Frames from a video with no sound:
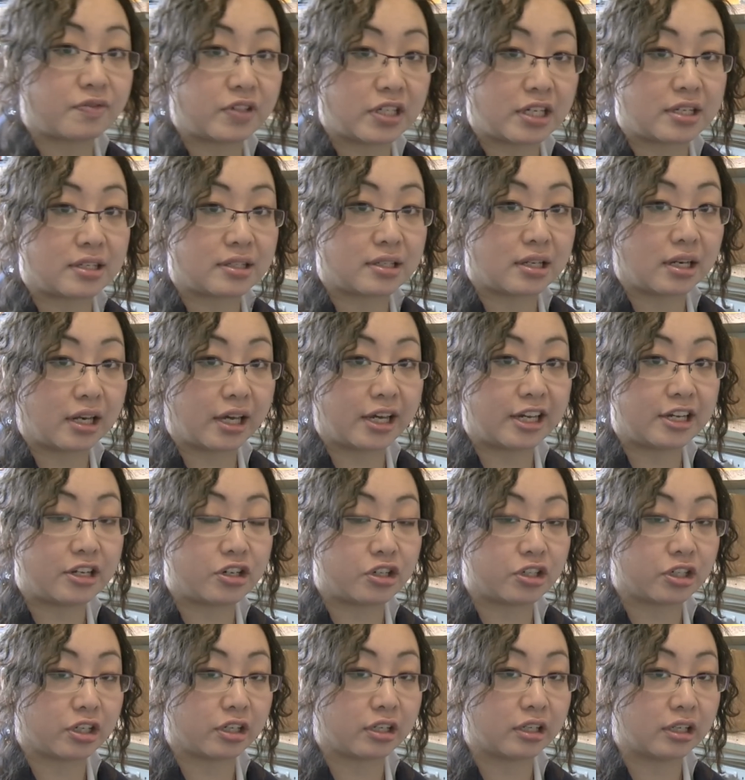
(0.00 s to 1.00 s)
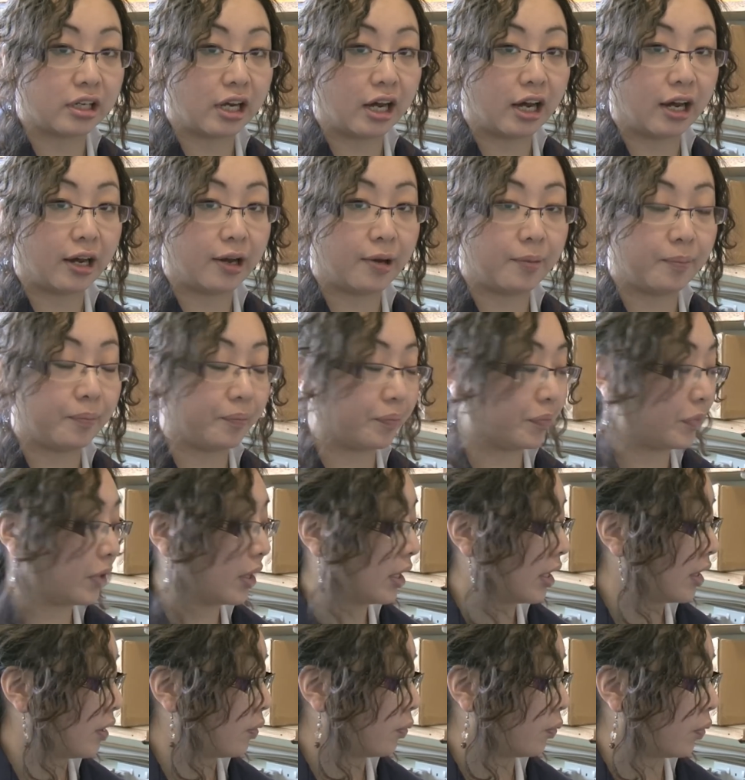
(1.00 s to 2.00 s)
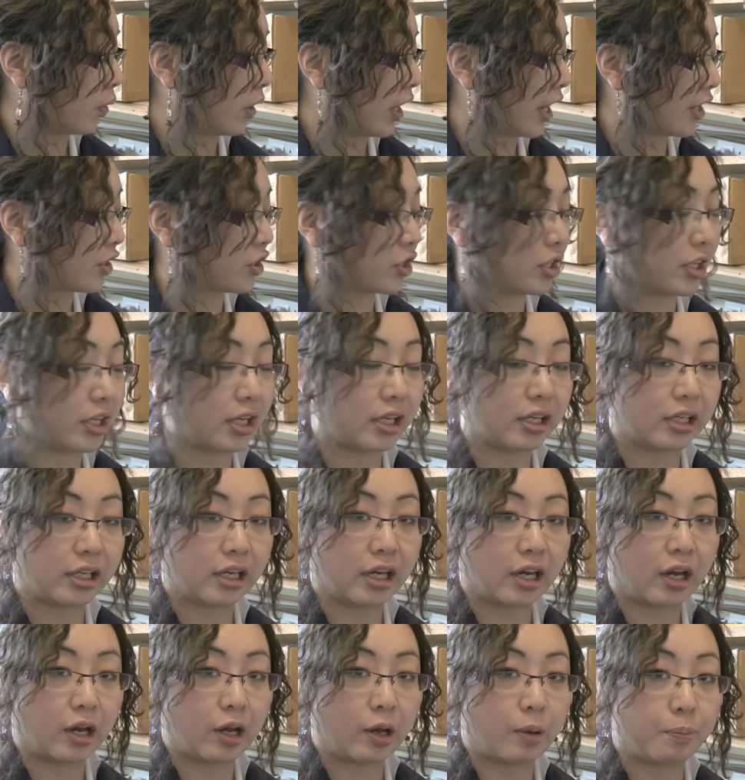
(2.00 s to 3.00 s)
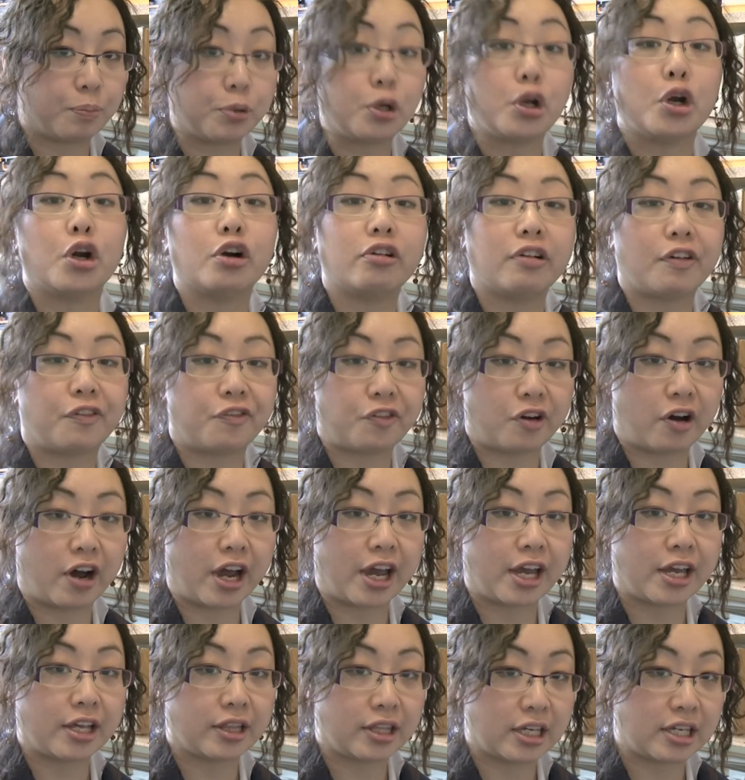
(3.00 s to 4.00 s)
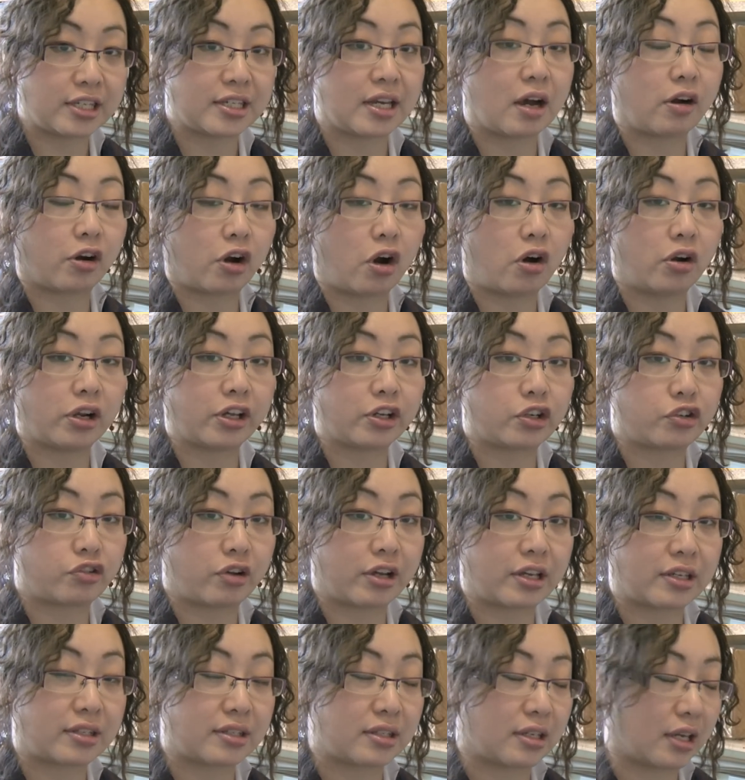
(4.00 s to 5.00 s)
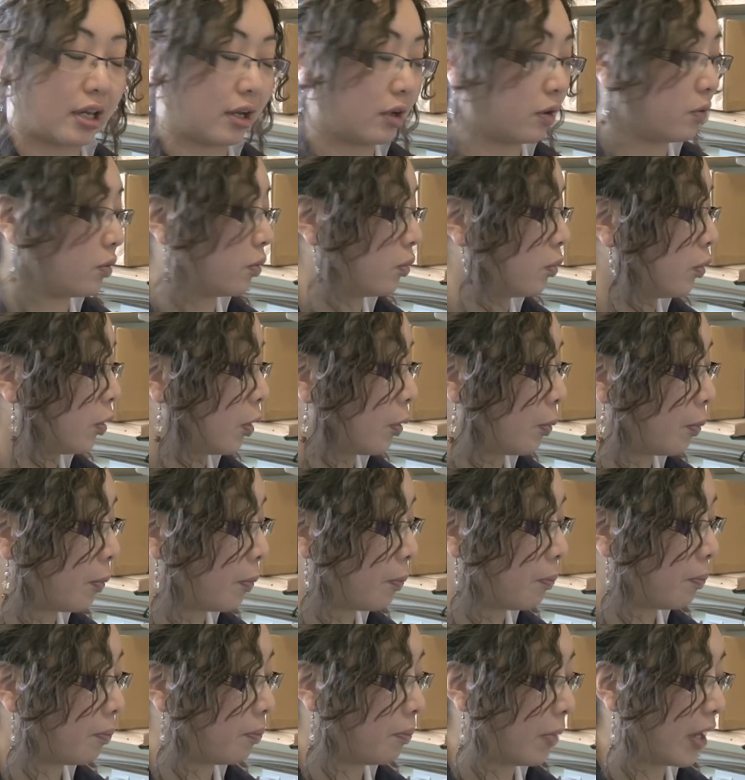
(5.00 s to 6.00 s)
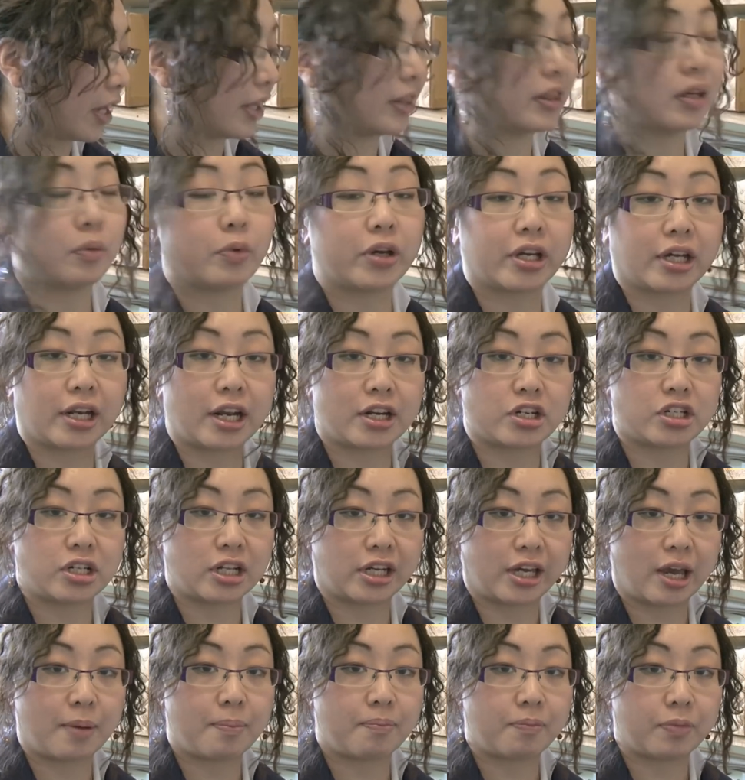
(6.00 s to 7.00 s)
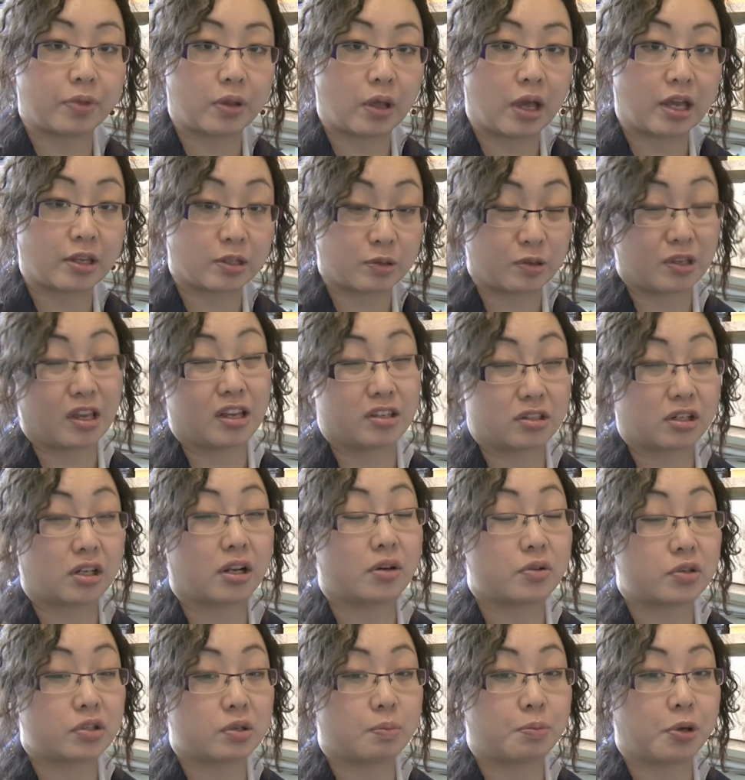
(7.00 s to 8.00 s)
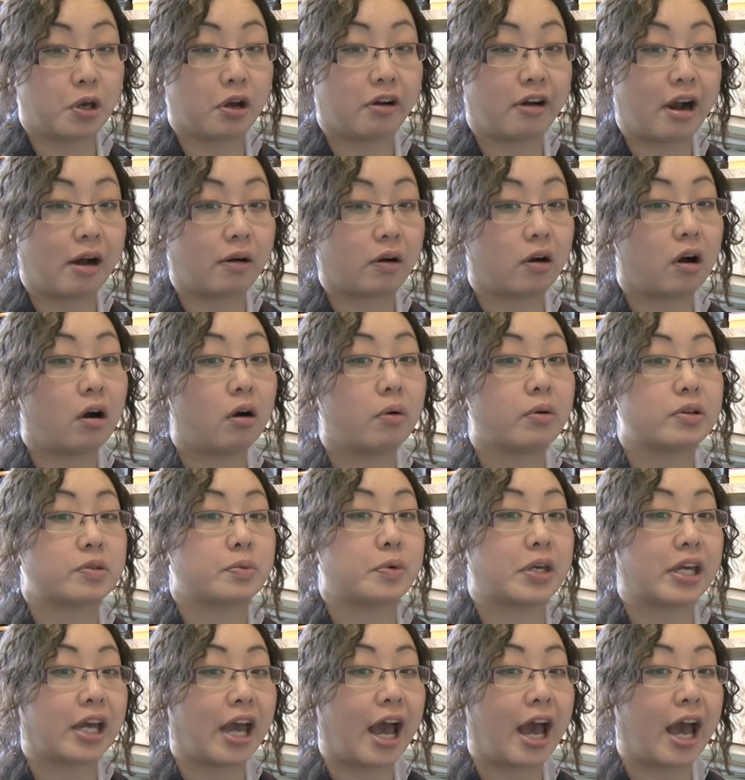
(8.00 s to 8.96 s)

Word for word: of distillation um, will actually uh, purify these alcoholic drinks. It will mean that we can actually get as, as close to pure alcohol as we